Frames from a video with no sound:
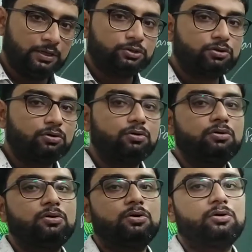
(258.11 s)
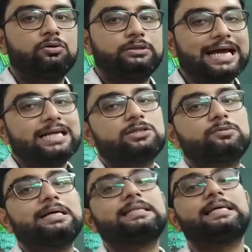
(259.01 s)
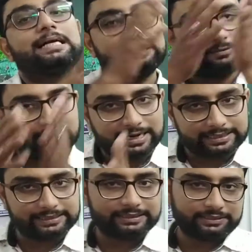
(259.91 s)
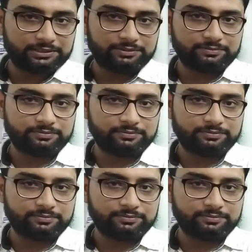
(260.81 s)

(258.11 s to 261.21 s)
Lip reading: So that's why they are dividing it.